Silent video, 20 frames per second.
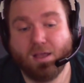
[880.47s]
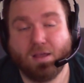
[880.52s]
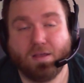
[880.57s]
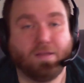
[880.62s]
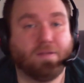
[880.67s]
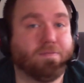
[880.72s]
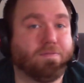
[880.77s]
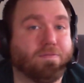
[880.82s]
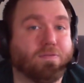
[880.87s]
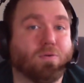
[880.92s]

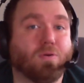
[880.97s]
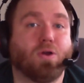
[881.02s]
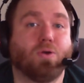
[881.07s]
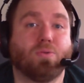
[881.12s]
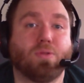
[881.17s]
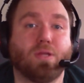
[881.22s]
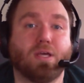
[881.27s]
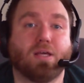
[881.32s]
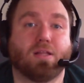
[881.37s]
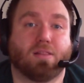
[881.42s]
And for
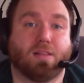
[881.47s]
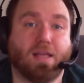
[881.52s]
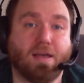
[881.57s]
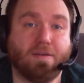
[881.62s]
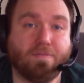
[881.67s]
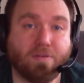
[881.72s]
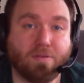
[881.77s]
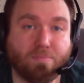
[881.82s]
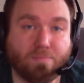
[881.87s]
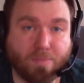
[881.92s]
only
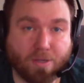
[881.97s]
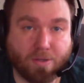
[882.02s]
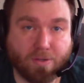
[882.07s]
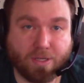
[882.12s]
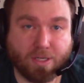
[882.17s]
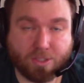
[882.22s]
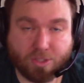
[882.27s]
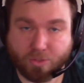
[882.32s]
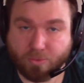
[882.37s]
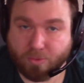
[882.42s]

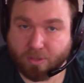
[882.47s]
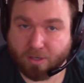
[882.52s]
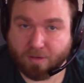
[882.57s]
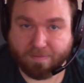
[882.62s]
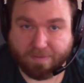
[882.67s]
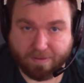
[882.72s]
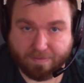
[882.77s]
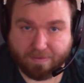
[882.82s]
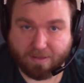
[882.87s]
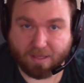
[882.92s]

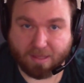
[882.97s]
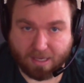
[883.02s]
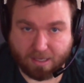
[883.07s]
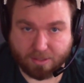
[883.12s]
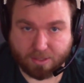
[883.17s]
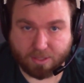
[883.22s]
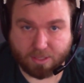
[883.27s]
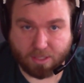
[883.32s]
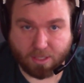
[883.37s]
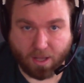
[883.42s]

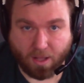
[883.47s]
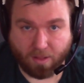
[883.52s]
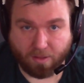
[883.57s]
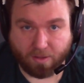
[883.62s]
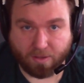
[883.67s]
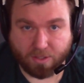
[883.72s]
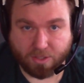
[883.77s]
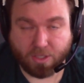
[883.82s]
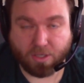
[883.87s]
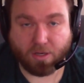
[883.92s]
$11,250,000,
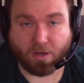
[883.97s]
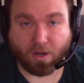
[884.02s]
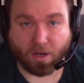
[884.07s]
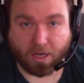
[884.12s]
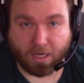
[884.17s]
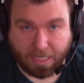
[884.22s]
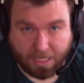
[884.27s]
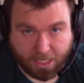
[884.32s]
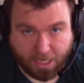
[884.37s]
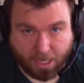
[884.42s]
you're
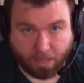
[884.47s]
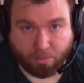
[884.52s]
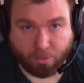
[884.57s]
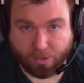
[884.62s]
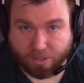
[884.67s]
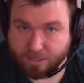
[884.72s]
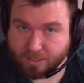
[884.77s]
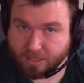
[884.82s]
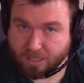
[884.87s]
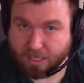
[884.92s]
going to double
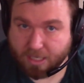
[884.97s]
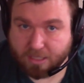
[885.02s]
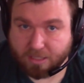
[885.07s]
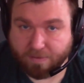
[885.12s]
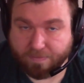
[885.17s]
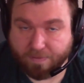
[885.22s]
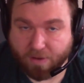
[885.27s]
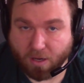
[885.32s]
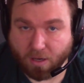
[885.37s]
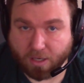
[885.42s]
the size
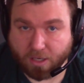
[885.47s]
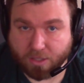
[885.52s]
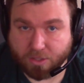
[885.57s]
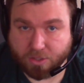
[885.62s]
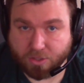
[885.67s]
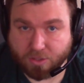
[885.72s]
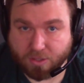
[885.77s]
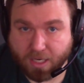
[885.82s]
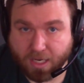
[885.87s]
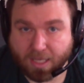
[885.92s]
of your
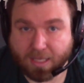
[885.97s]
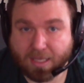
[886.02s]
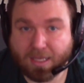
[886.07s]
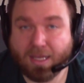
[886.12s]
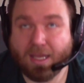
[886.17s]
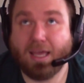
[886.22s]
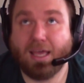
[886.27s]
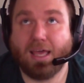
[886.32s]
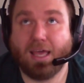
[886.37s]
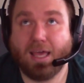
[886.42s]
country?
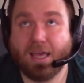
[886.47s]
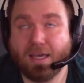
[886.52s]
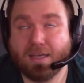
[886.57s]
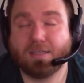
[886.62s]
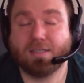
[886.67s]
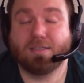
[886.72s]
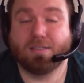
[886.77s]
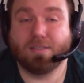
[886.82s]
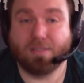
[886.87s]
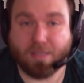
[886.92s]
Heck
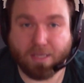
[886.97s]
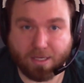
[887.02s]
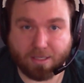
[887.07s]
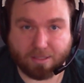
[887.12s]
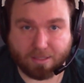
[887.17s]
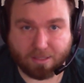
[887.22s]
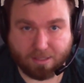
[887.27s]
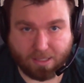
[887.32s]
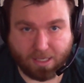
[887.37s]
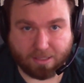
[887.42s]

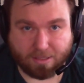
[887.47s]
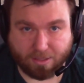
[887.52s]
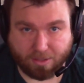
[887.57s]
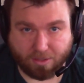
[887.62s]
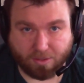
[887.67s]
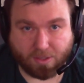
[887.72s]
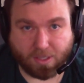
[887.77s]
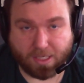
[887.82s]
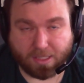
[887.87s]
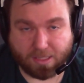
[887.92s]
yes, that's a
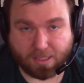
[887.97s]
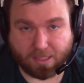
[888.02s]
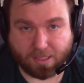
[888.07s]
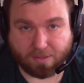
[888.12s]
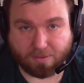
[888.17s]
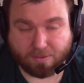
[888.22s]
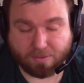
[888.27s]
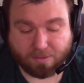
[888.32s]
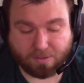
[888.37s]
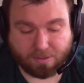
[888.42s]
great
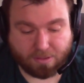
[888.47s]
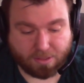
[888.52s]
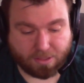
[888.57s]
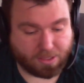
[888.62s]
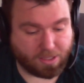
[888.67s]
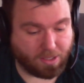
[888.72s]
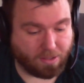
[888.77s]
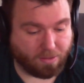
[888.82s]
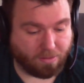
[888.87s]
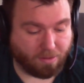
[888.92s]
deal.
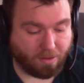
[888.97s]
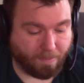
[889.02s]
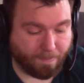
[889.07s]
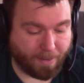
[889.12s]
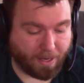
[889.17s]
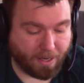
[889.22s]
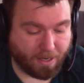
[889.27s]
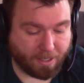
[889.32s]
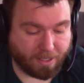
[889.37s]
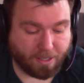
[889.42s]
So
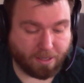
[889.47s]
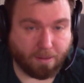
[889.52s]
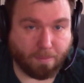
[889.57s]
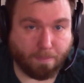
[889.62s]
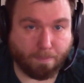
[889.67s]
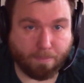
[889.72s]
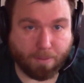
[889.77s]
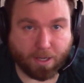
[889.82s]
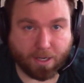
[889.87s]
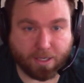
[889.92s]
America
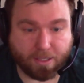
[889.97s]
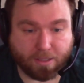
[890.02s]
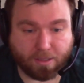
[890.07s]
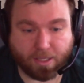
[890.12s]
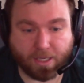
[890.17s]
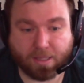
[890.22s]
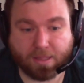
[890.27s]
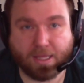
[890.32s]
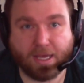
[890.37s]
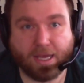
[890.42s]
bought it
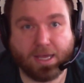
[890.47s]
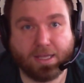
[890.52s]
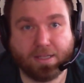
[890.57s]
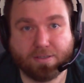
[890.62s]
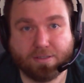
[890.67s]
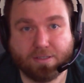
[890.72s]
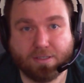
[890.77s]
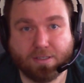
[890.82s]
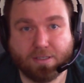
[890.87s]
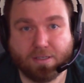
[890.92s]
like that,
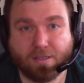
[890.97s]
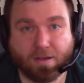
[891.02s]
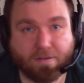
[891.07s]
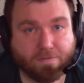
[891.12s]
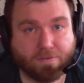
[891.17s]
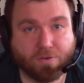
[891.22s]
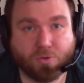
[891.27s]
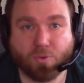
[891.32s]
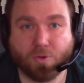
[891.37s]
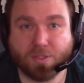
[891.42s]

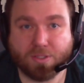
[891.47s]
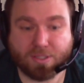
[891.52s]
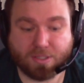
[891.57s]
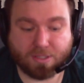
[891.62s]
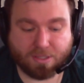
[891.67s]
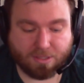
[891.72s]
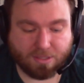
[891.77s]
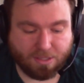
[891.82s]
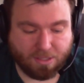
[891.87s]
of course.